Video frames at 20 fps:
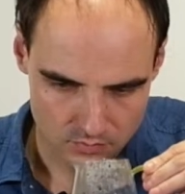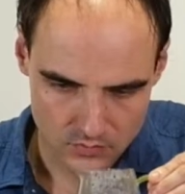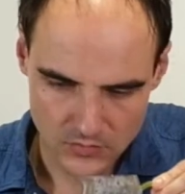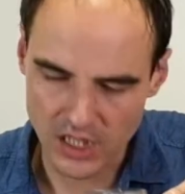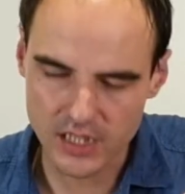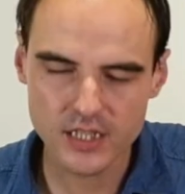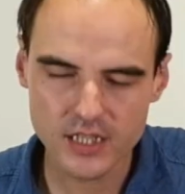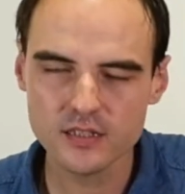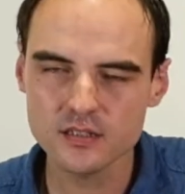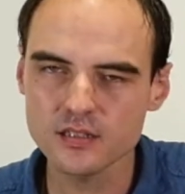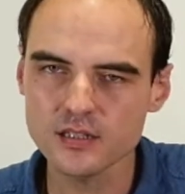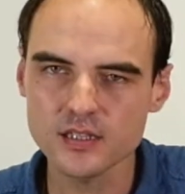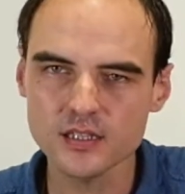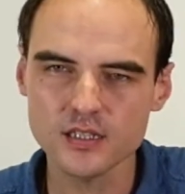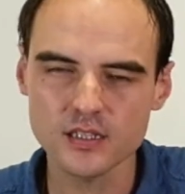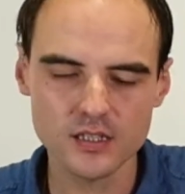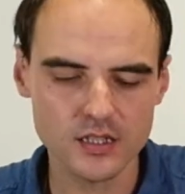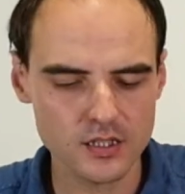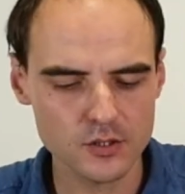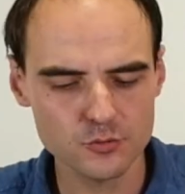And I think
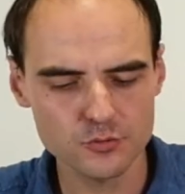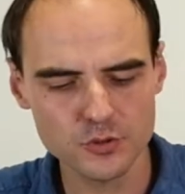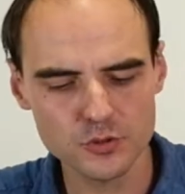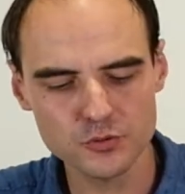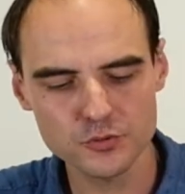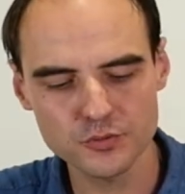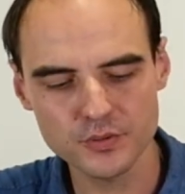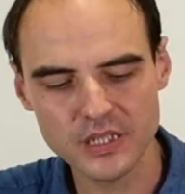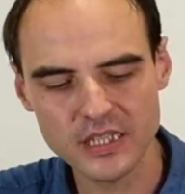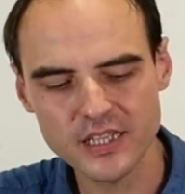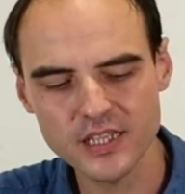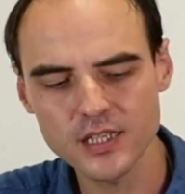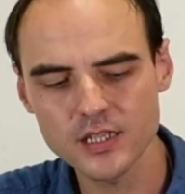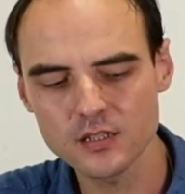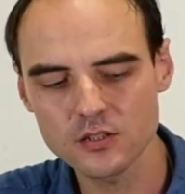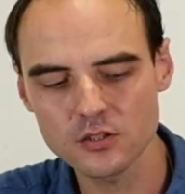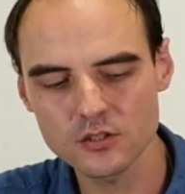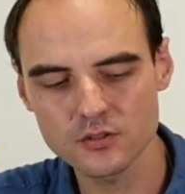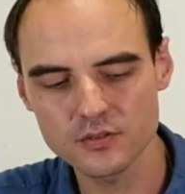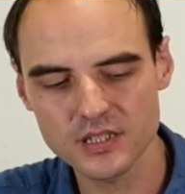it won't really
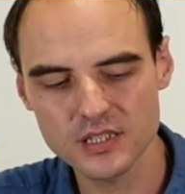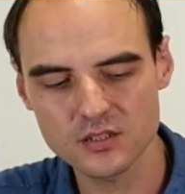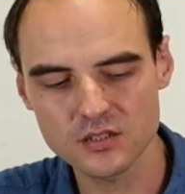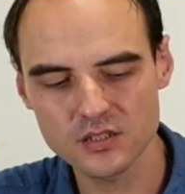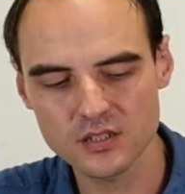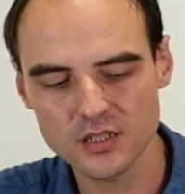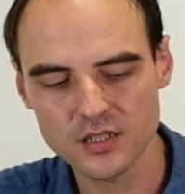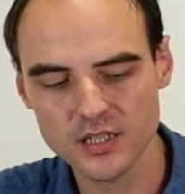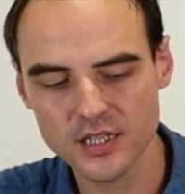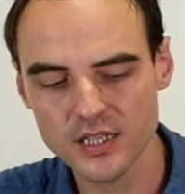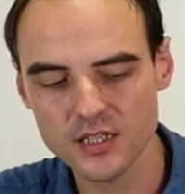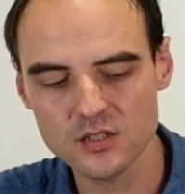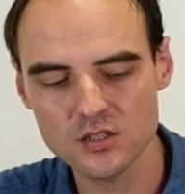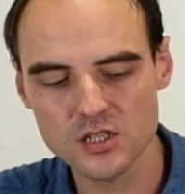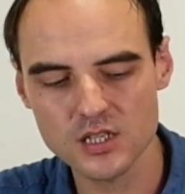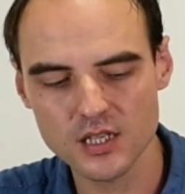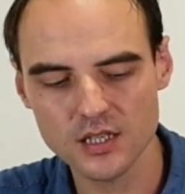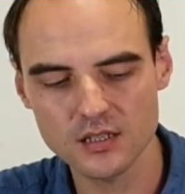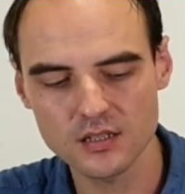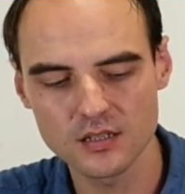hinder its
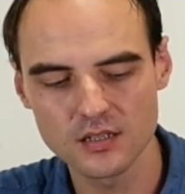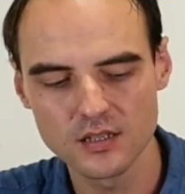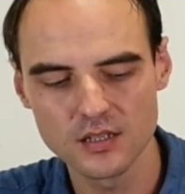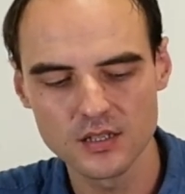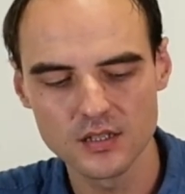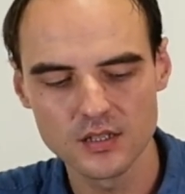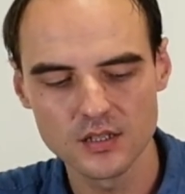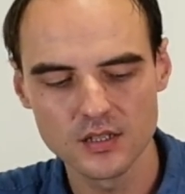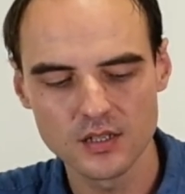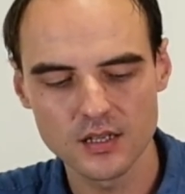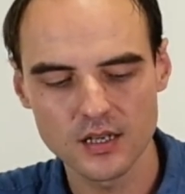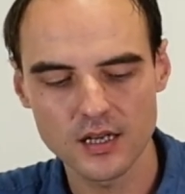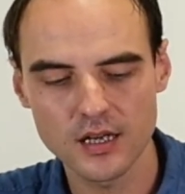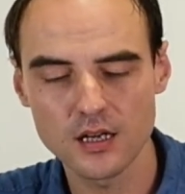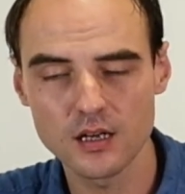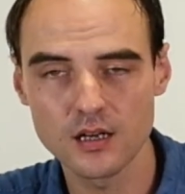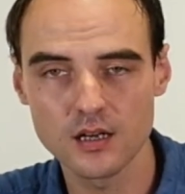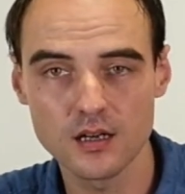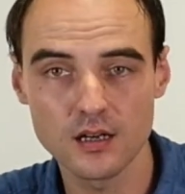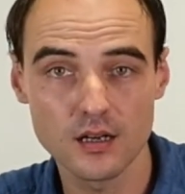aging,
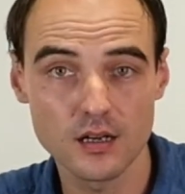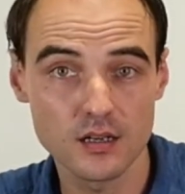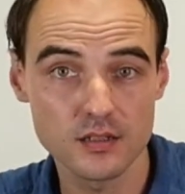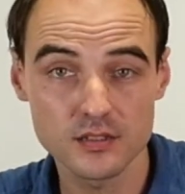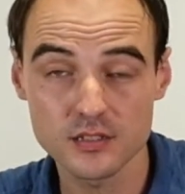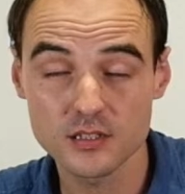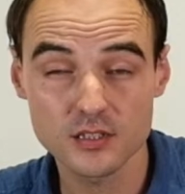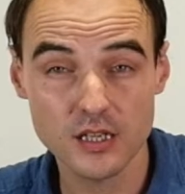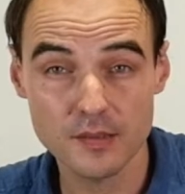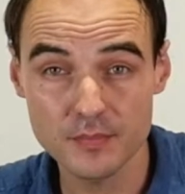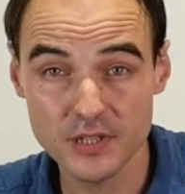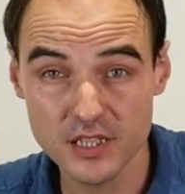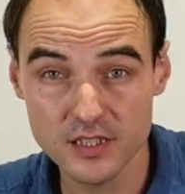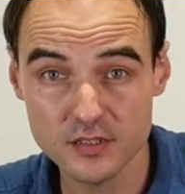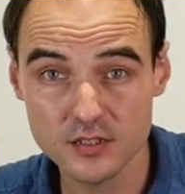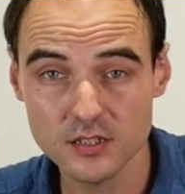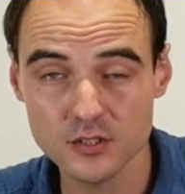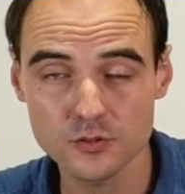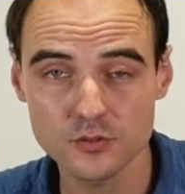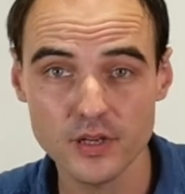its
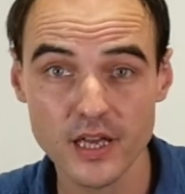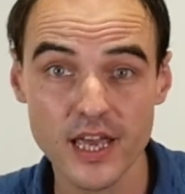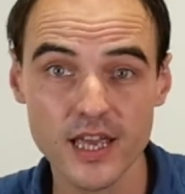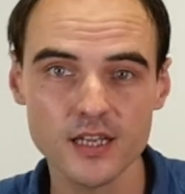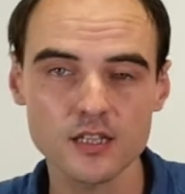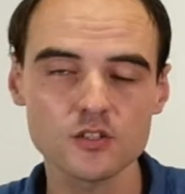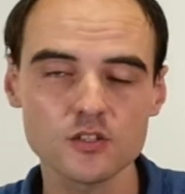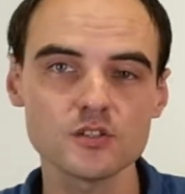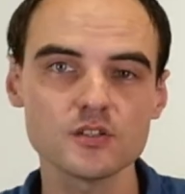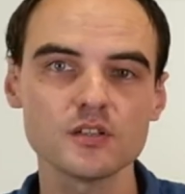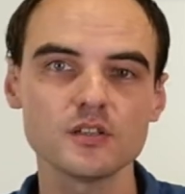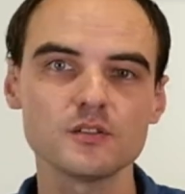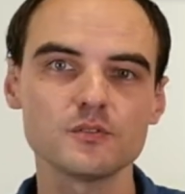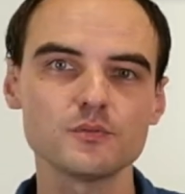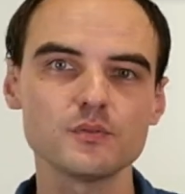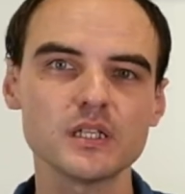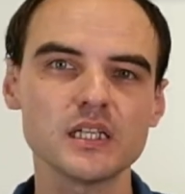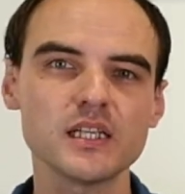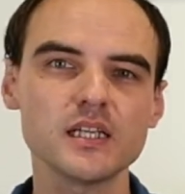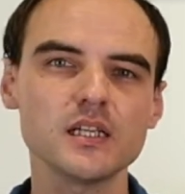ability to age,
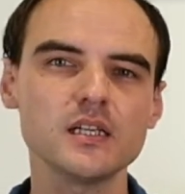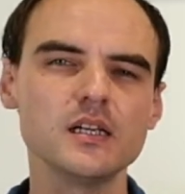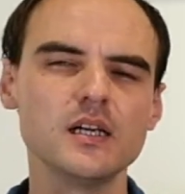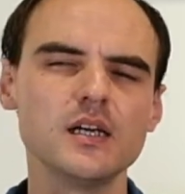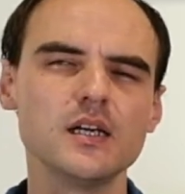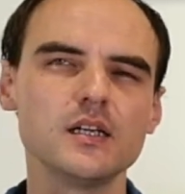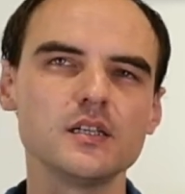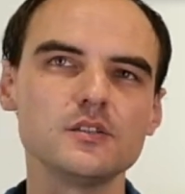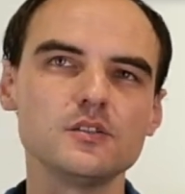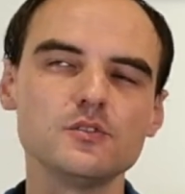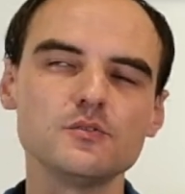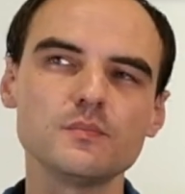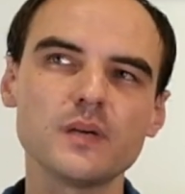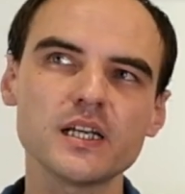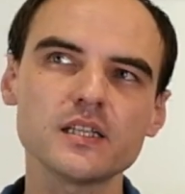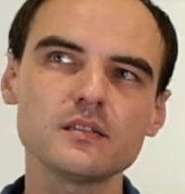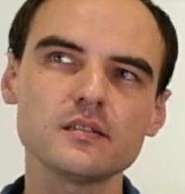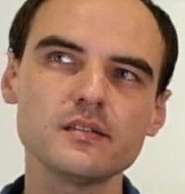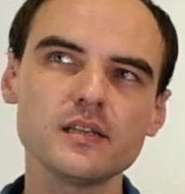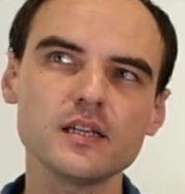really. You
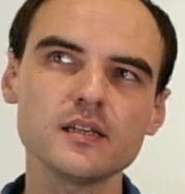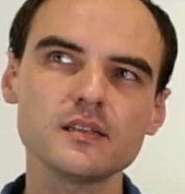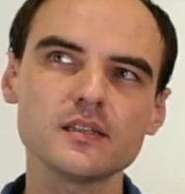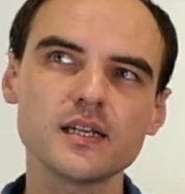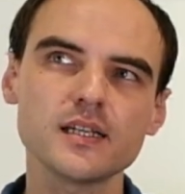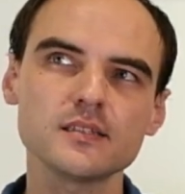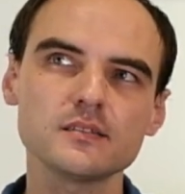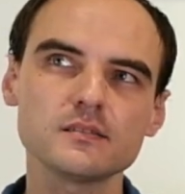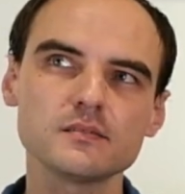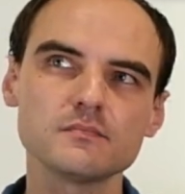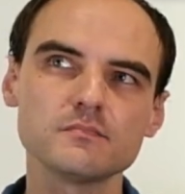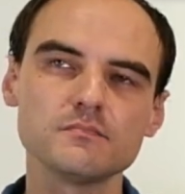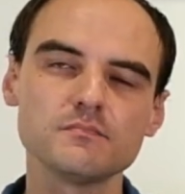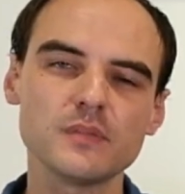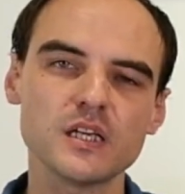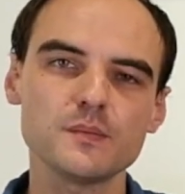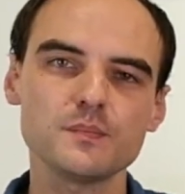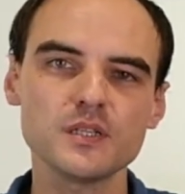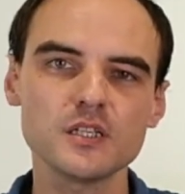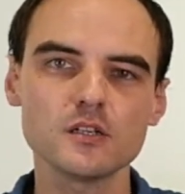might think that
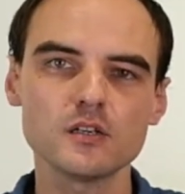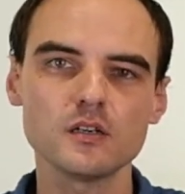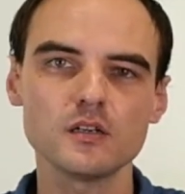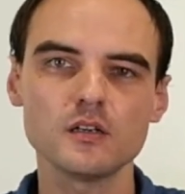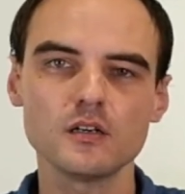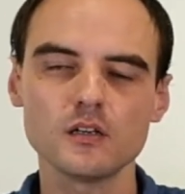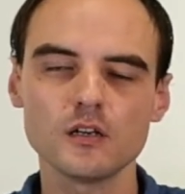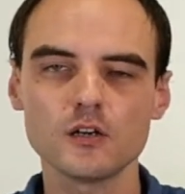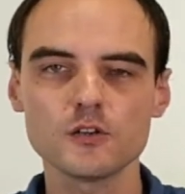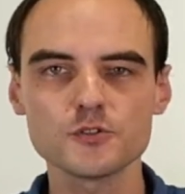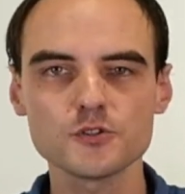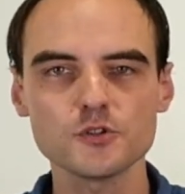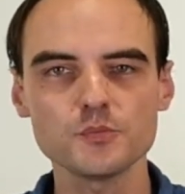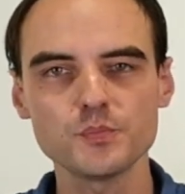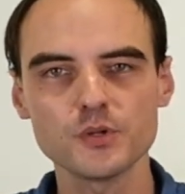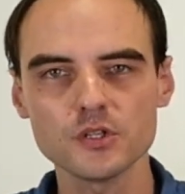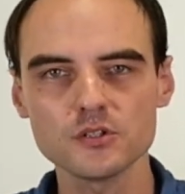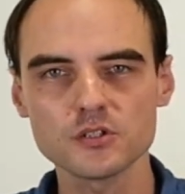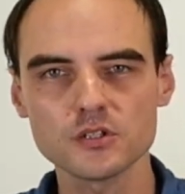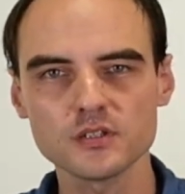maybe a larger
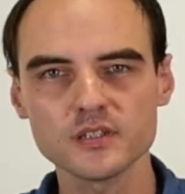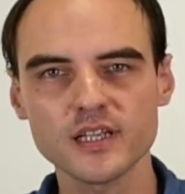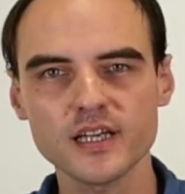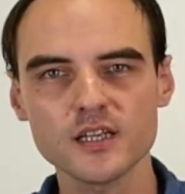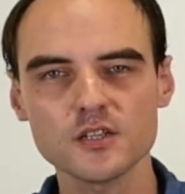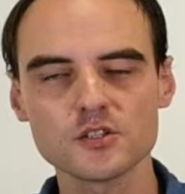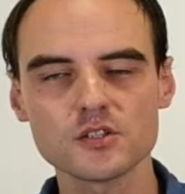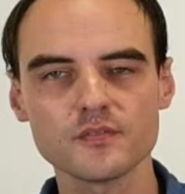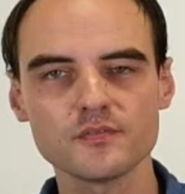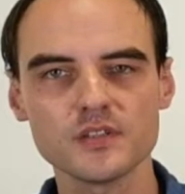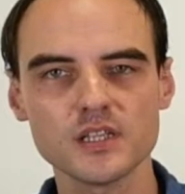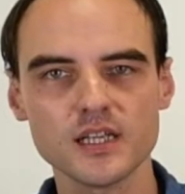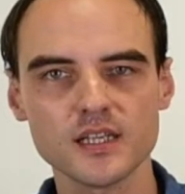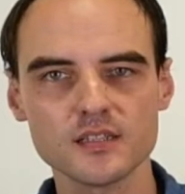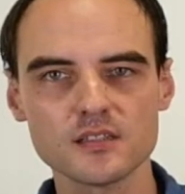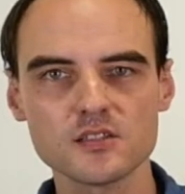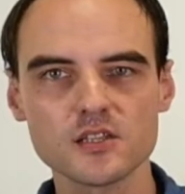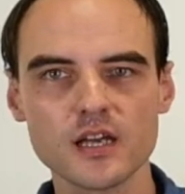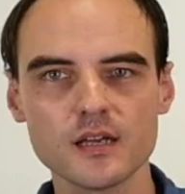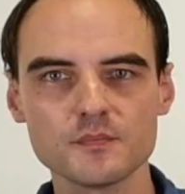percentage of the
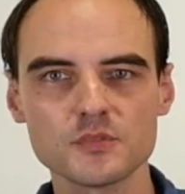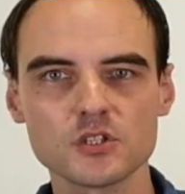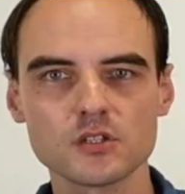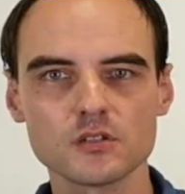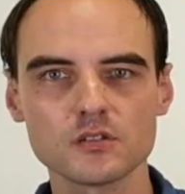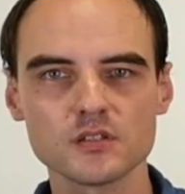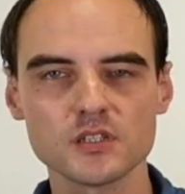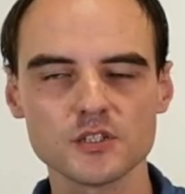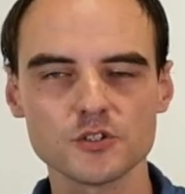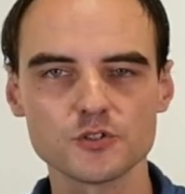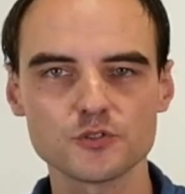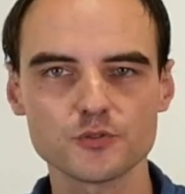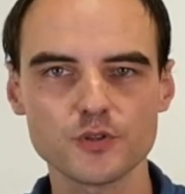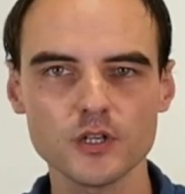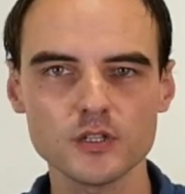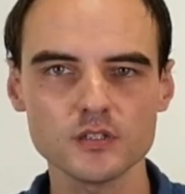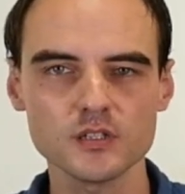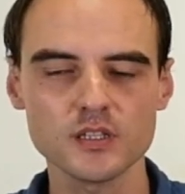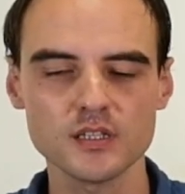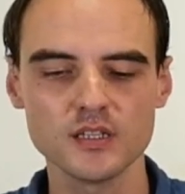enzymes are
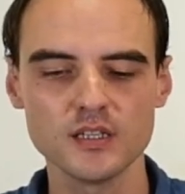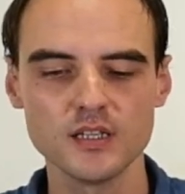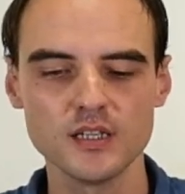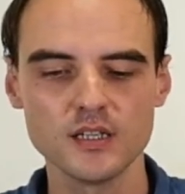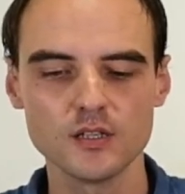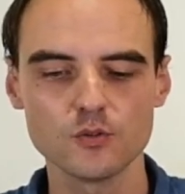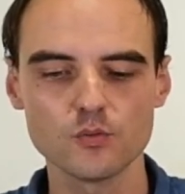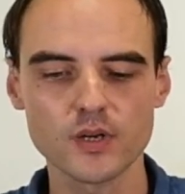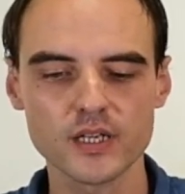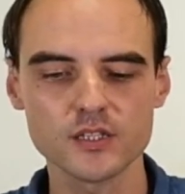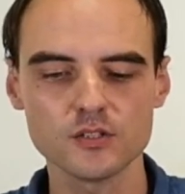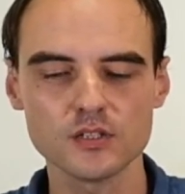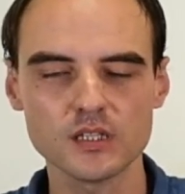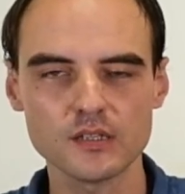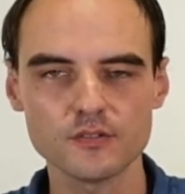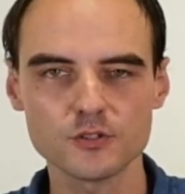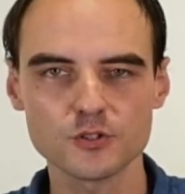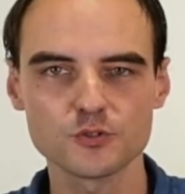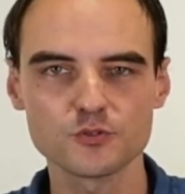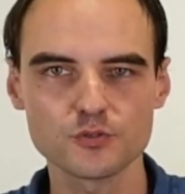destroyed when you
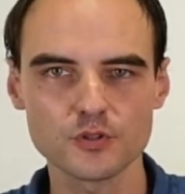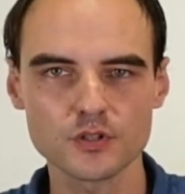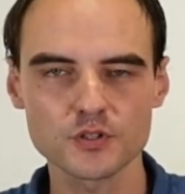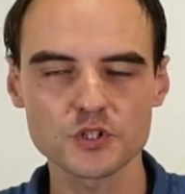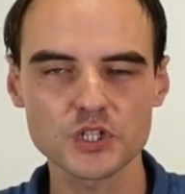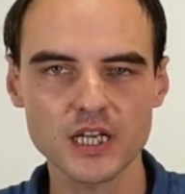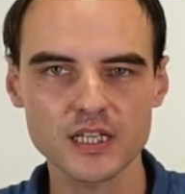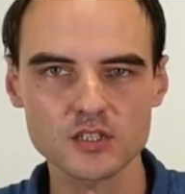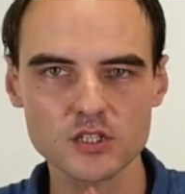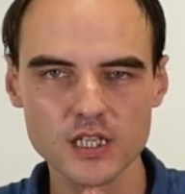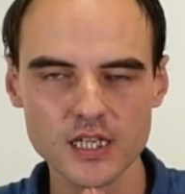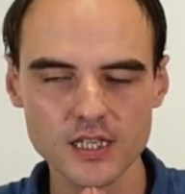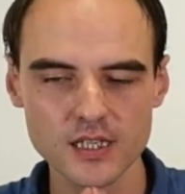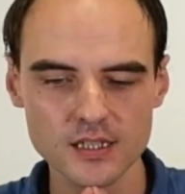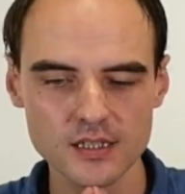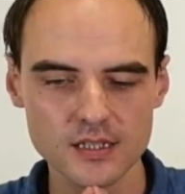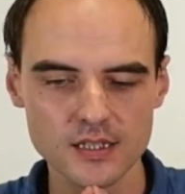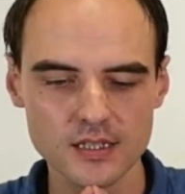give a strong saching,